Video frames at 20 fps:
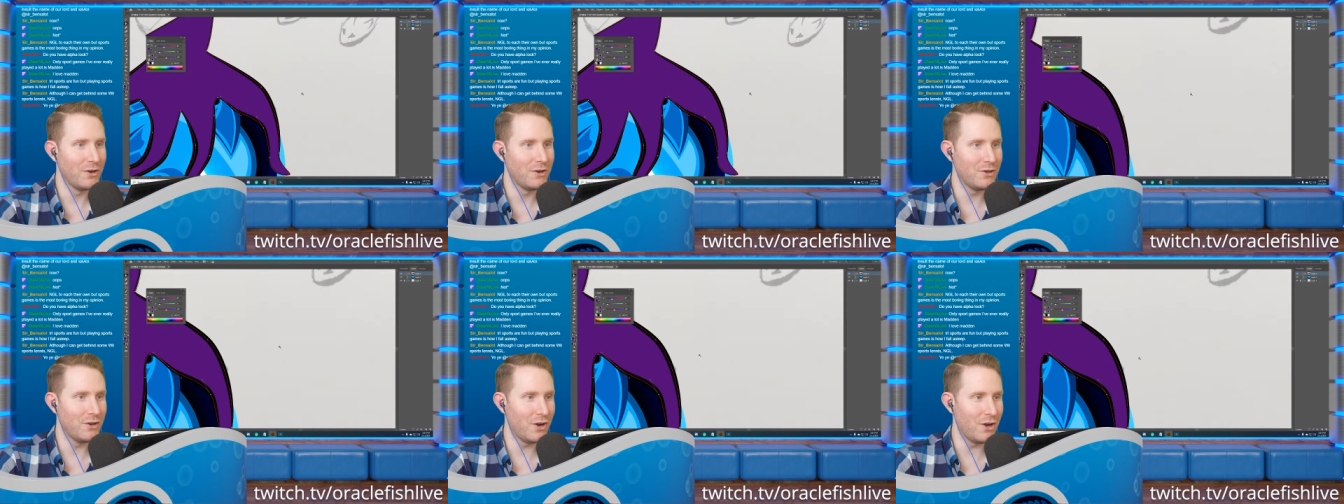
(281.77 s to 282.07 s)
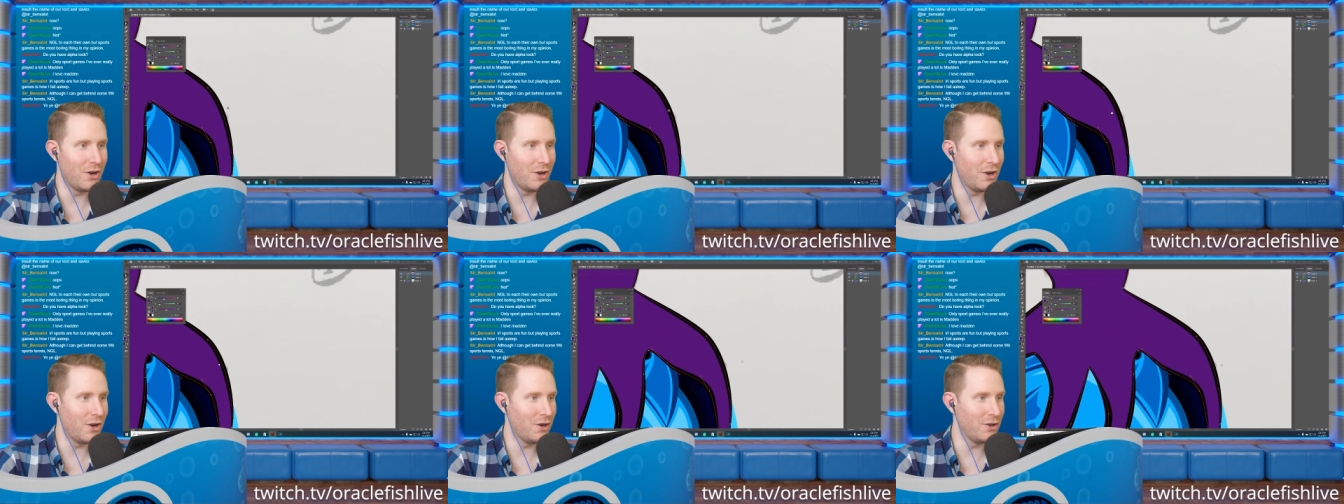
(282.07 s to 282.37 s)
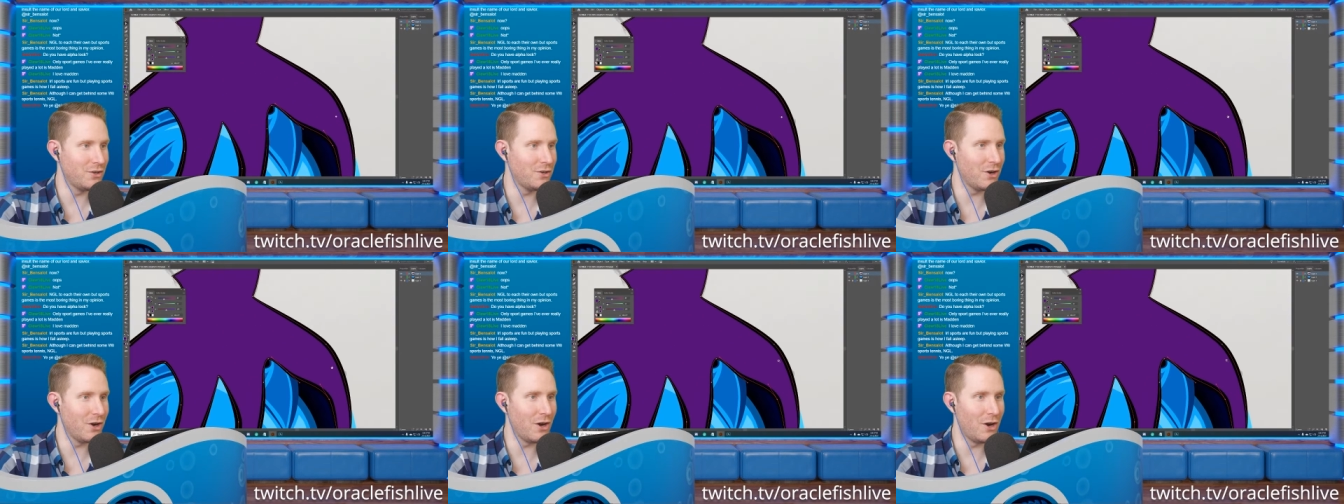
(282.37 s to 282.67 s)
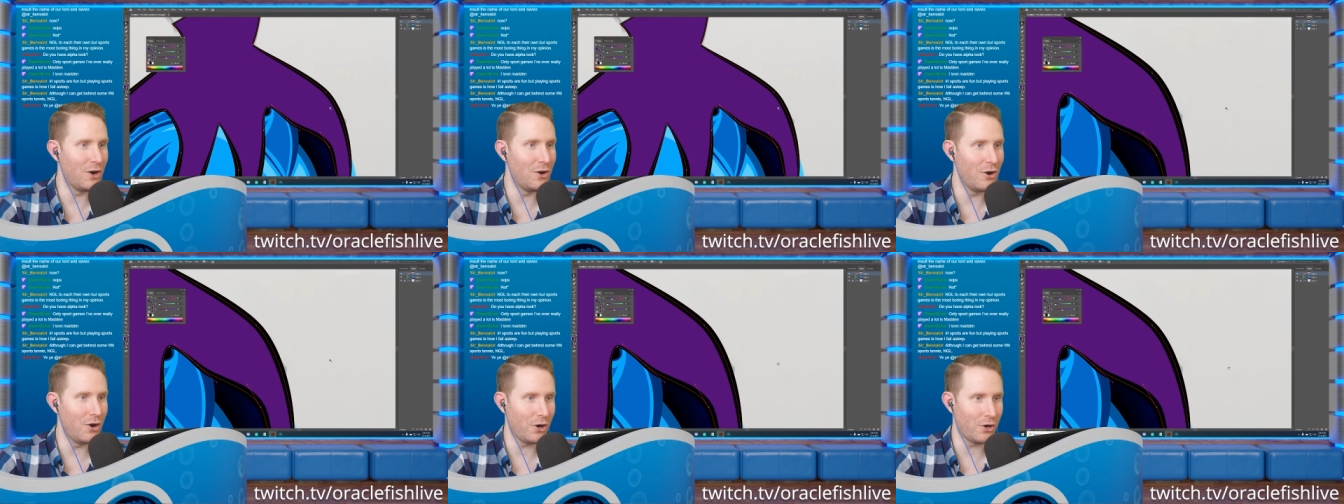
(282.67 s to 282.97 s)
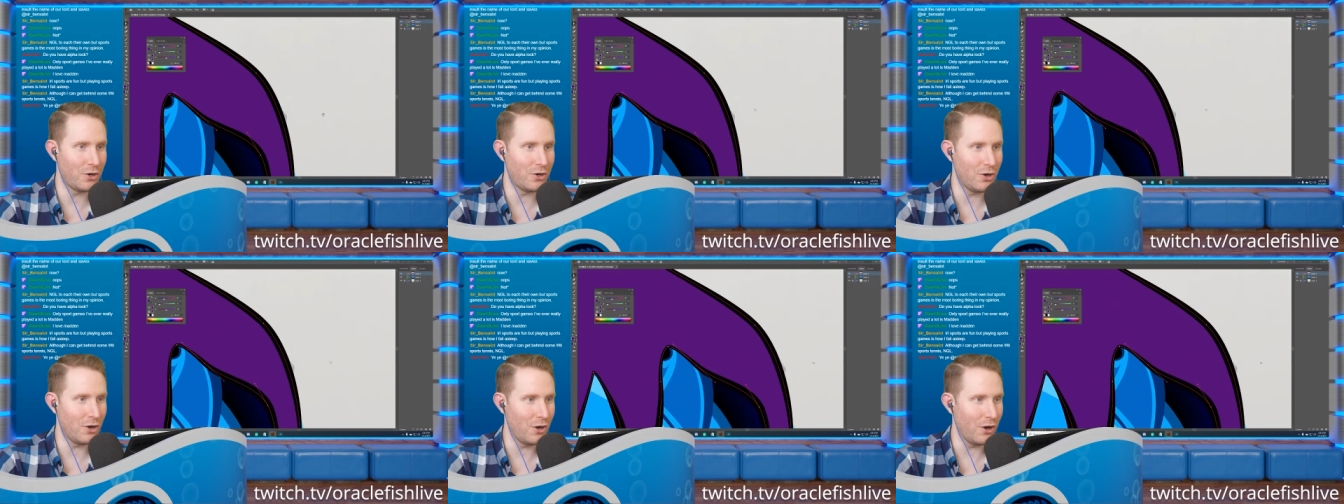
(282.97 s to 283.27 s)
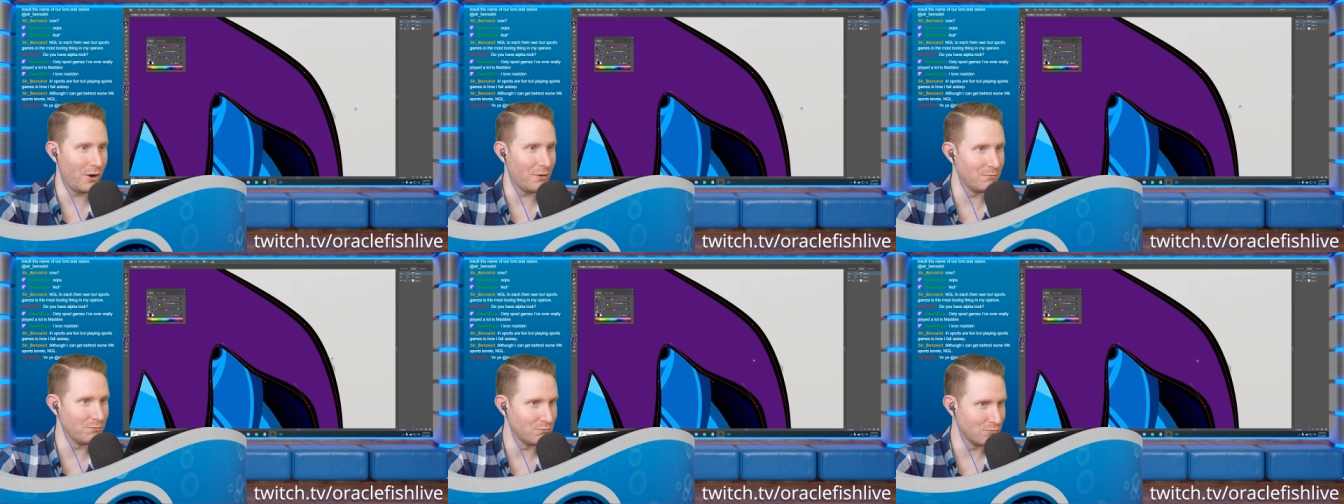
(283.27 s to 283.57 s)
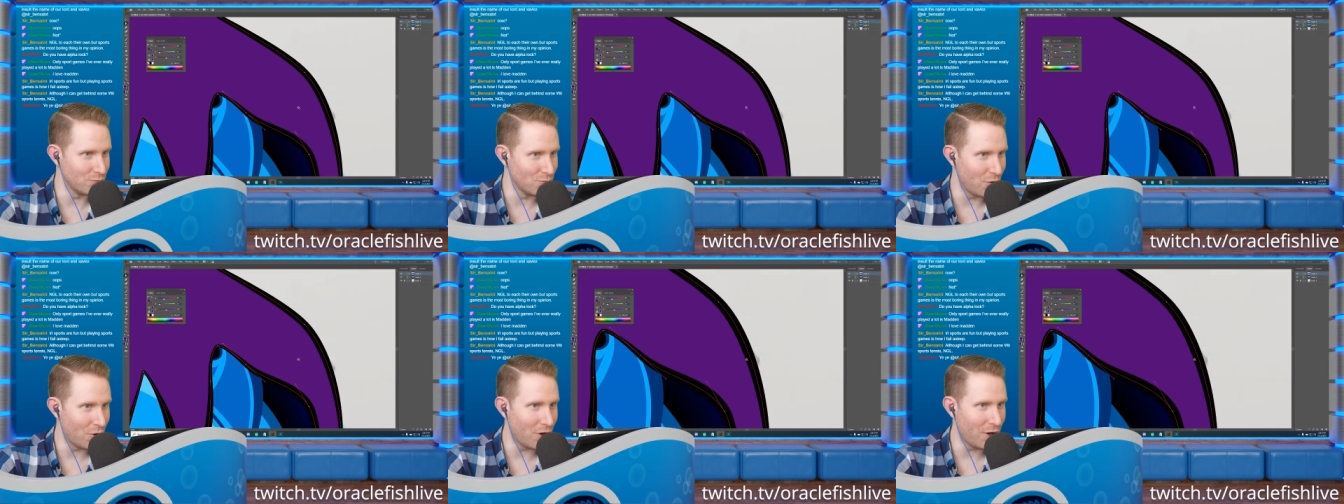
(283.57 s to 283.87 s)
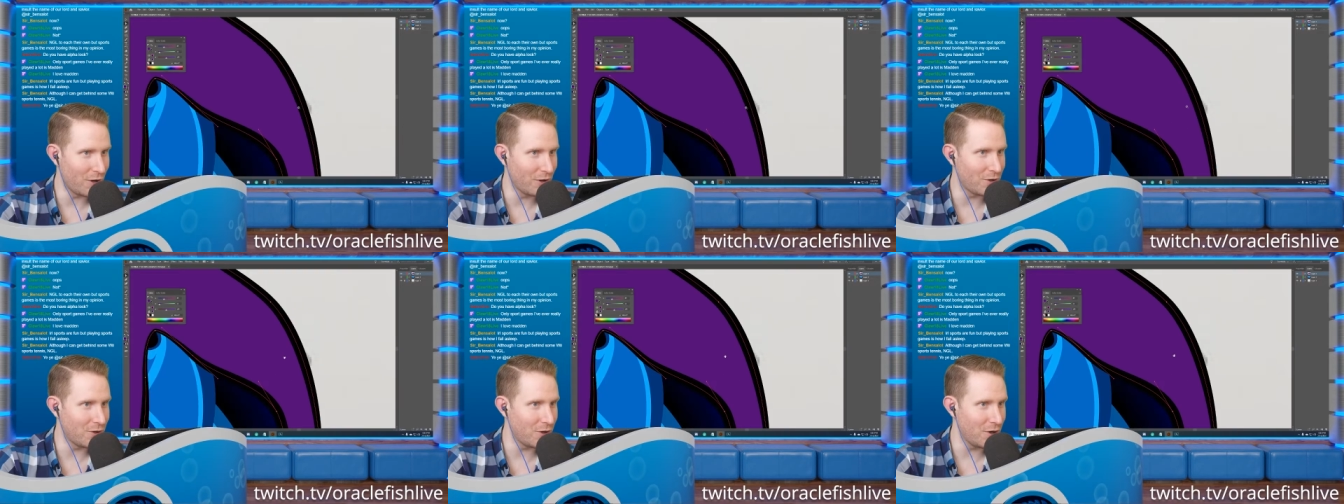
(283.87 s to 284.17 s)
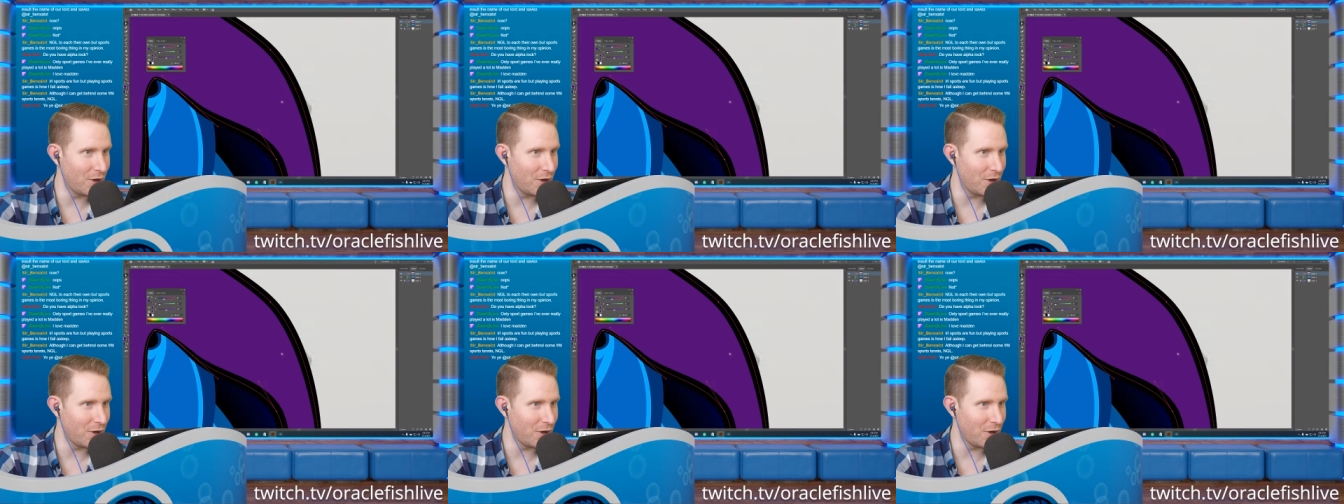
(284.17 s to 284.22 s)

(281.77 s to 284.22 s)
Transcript: Yeah, leg day. Leg day,